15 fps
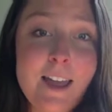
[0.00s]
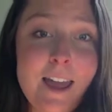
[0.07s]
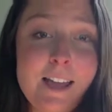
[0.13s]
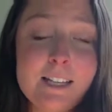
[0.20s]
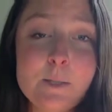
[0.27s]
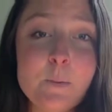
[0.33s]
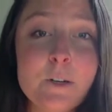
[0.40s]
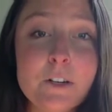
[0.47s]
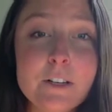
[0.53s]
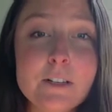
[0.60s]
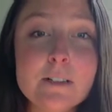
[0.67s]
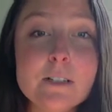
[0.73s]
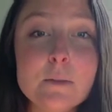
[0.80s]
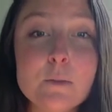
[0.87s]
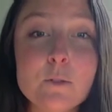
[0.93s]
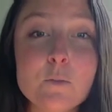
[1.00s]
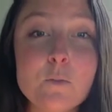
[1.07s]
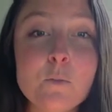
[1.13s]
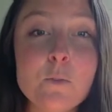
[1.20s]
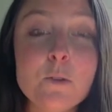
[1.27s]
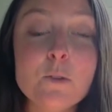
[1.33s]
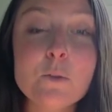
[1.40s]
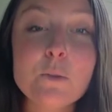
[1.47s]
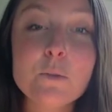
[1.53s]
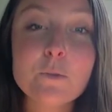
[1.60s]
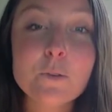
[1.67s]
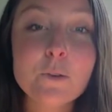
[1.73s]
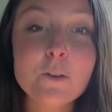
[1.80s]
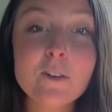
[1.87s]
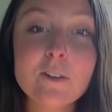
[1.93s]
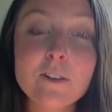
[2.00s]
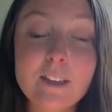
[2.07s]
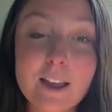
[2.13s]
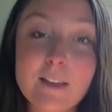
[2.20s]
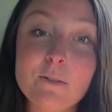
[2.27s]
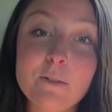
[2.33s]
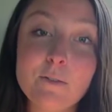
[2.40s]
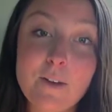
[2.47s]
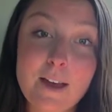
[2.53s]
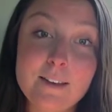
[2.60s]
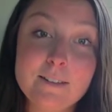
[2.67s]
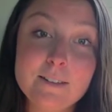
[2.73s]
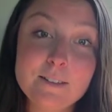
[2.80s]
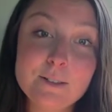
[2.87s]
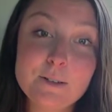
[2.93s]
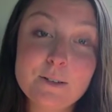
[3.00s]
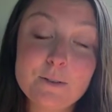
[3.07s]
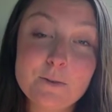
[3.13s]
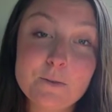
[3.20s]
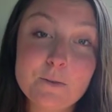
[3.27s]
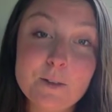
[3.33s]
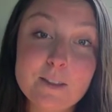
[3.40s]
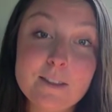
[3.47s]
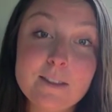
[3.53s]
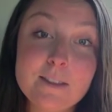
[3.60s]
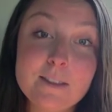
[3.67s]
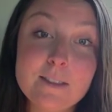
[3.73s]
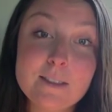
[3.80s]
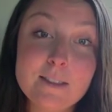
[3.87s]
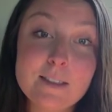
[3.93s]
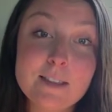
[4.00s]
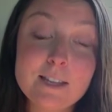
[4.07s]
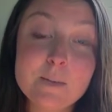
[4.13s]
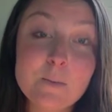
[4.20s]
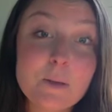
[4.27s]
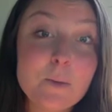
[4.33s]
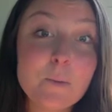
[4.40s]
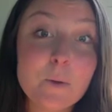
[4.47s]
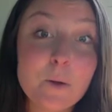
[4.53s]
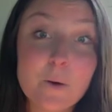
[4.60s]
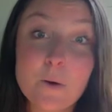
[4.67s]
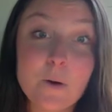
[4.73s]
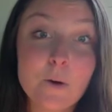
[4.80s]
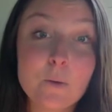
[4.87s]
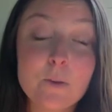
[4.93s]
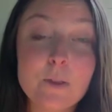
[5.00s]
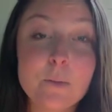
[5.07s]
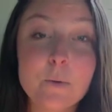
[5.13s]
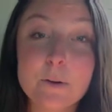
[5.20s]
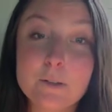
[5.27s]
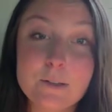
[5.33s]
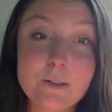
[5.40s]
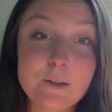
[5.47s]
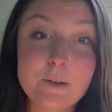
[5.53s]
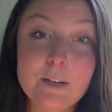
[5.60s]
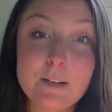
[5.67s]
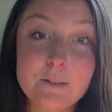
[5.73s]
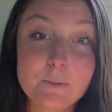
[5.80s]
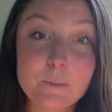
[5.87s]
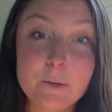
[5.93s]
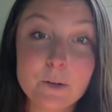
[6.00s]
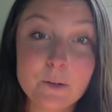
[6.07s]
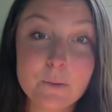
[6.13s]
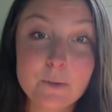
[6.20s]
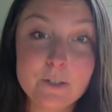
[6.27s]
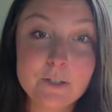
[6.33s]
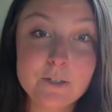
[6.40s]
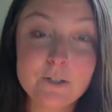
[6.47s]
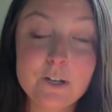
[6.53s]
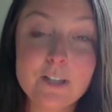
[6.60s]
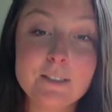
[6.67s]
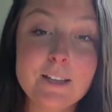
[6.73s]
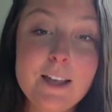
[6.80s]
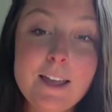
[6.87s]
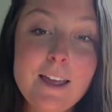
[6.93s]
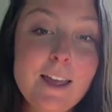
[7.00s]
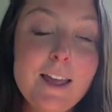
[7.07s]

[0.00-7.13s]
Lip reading: experience the most beautiful life event with these people or with the person who gives birth, which is just